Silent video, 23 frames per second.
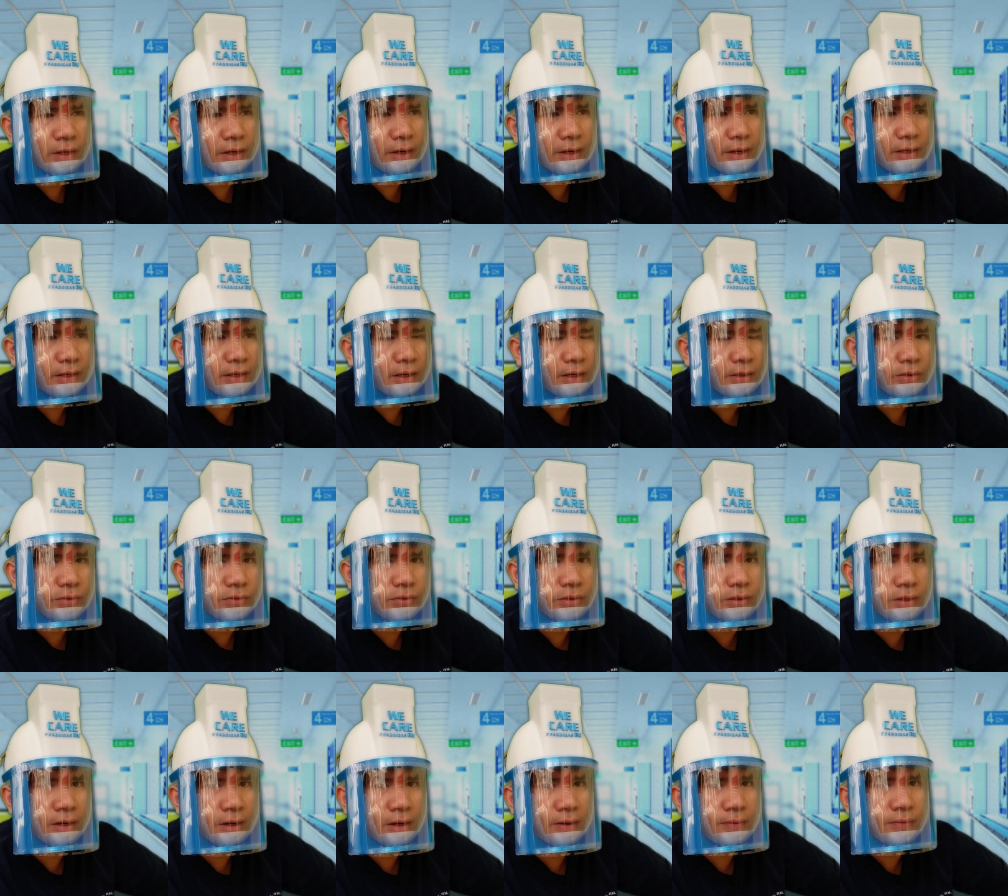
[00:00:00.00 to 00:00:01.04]
and I don't
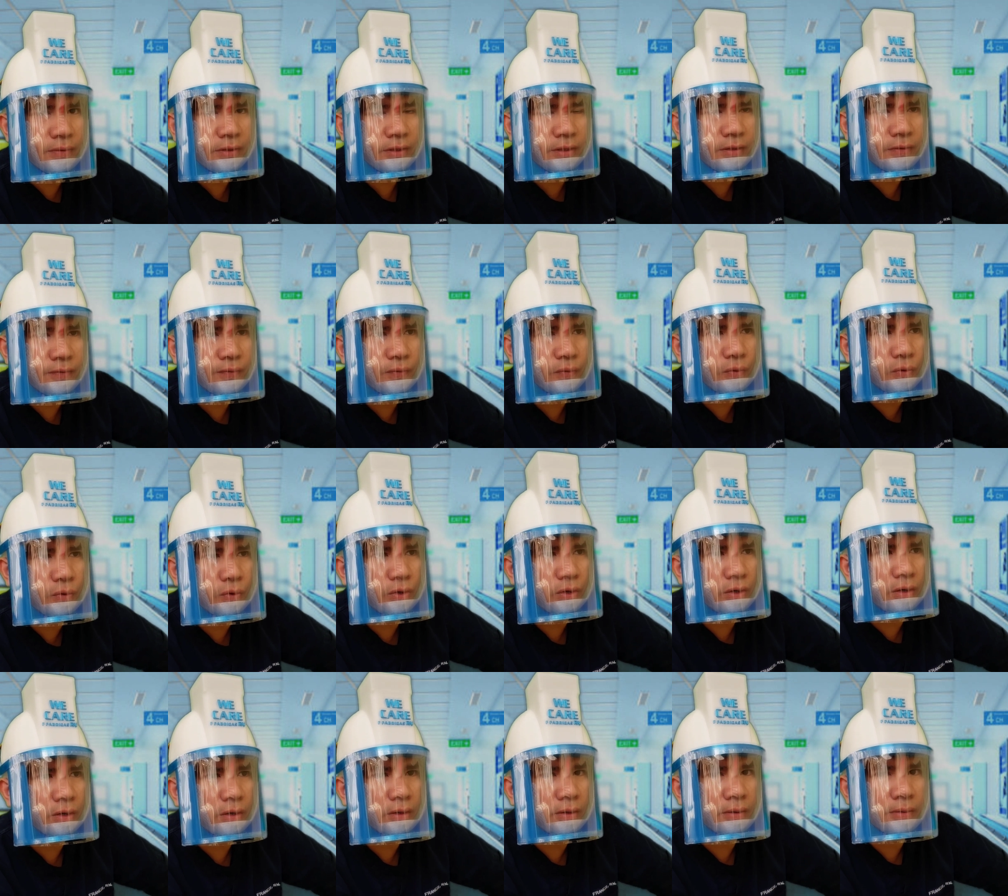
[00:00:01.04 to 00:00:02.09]
have a need
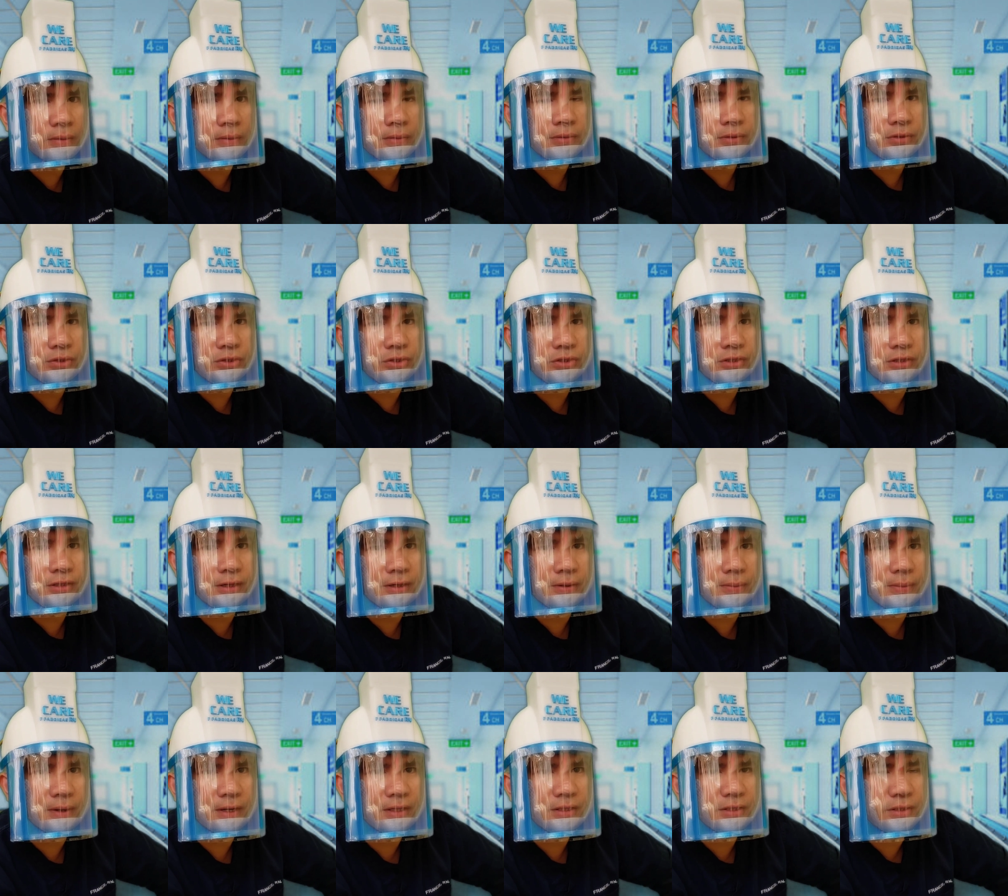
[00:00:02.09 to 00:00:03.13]
for a surgical
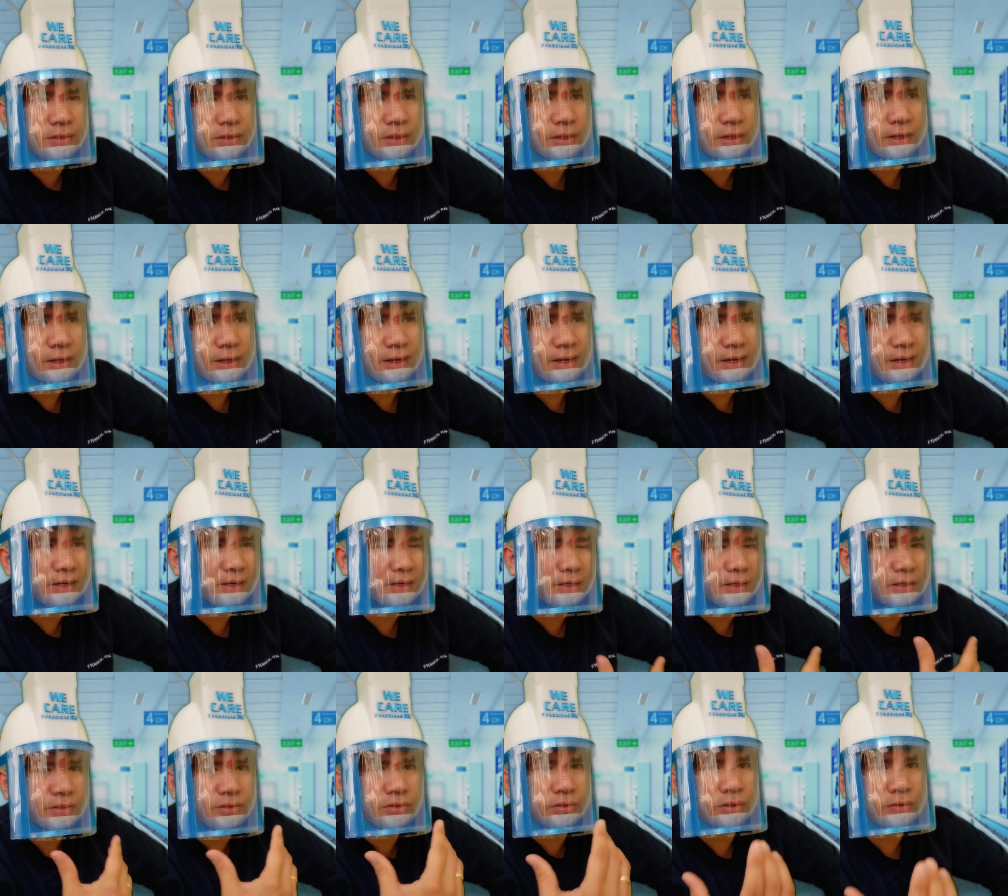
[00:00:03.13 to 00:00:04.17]
mask and I
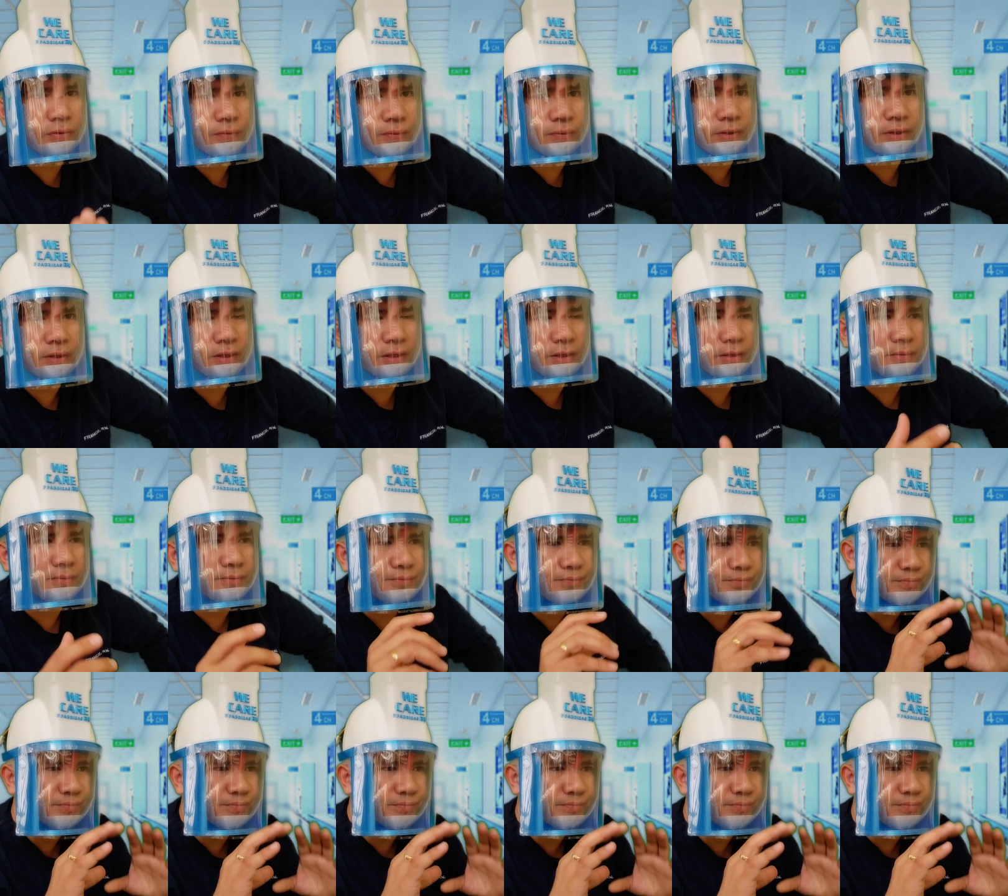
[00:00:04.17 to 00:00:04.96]
can talk freely